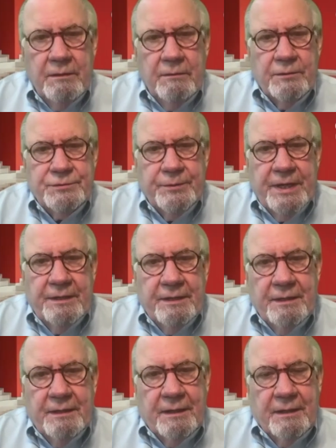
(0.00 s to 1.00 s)
Well,
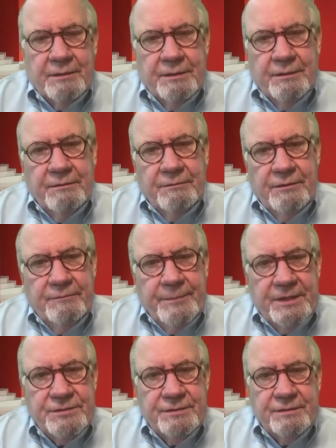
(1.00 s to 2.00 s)
Joanna, you
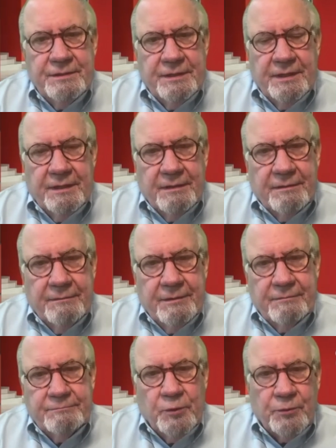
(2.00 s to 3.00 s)
mentioned
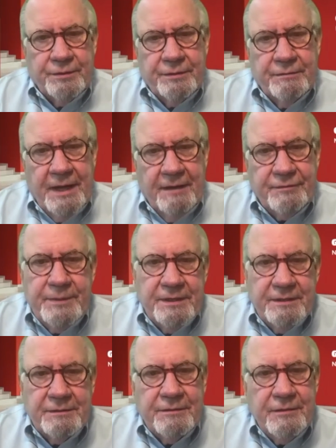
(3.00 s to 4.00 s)
the more than
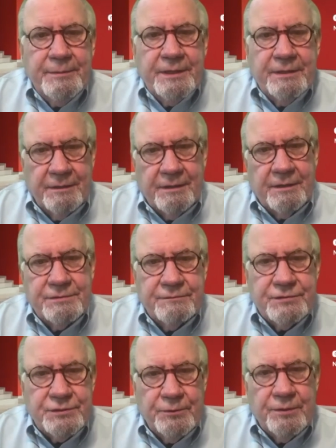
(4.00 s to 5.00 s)
500,000 cubic yards
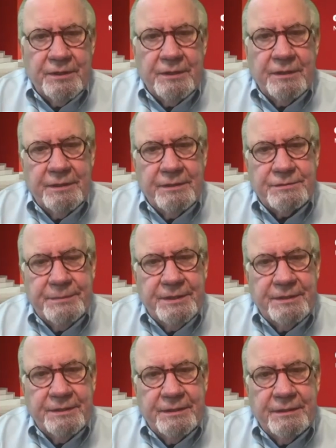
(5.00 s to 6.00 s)
of soil has
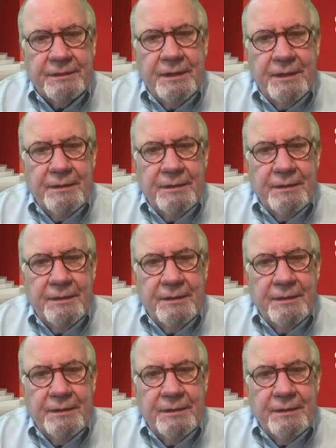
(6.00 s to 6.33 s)
been